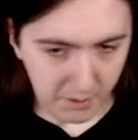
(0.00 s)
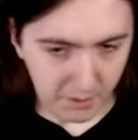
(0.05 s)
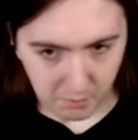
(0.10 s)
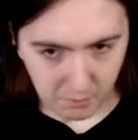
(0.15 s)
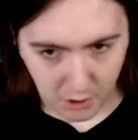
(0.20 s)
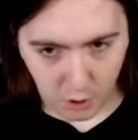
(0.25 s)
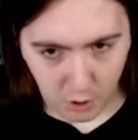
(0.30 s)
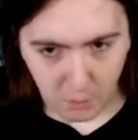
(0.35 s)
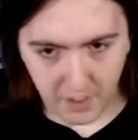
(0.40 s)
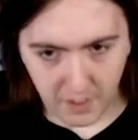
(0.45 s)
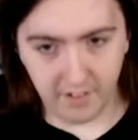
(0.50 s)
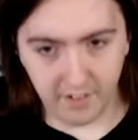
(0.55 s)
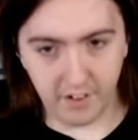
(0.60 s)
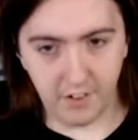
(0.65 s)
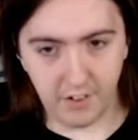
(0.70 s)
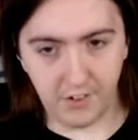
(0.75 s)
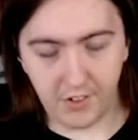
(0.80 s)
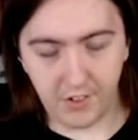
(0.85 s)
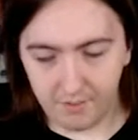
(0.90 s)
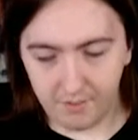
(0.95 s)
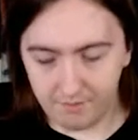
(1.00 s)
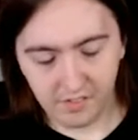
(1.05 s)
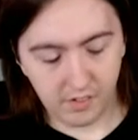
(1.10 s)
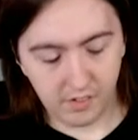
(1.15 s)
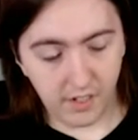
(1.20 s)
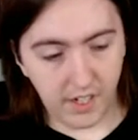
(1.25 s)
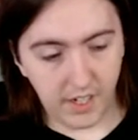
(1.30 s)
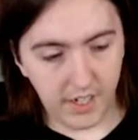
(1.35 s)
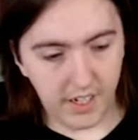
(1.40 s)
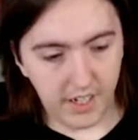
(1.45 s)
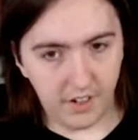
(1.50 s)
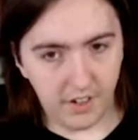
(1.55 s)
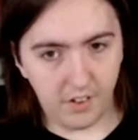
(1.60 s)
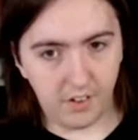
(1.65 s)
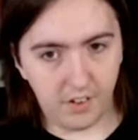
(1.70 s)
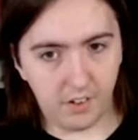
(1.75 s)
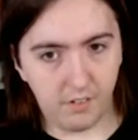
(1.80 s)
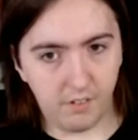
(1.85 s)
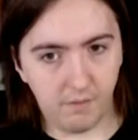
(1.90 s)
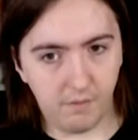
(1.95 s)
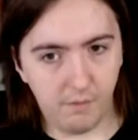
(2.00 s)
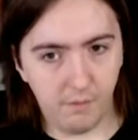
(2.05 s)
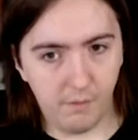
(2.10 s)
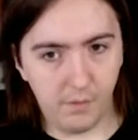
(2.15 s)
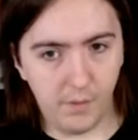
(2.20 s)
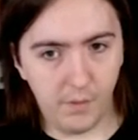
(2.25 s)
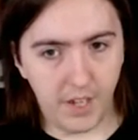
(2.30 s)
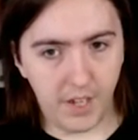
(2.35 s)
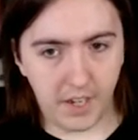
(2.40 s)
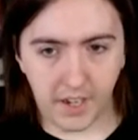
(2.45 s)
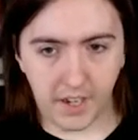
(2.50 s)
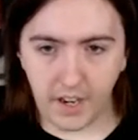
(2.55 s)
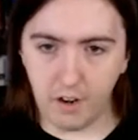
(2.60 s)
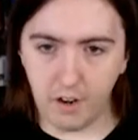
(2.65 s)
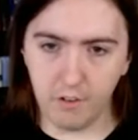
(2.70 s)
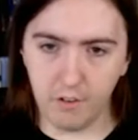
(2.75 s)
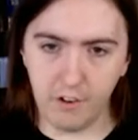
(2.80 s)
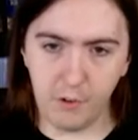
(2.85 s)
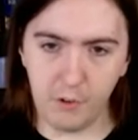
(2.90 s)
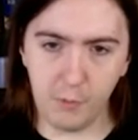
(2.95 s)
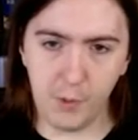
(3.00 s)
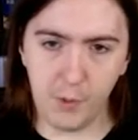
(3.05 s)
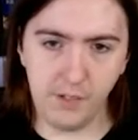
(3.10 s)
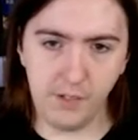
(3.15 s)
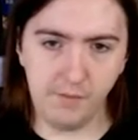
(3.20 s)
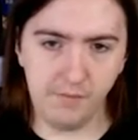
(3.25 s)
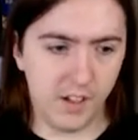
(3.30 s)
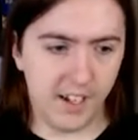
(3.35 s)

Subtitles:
pulp heroes is their charisma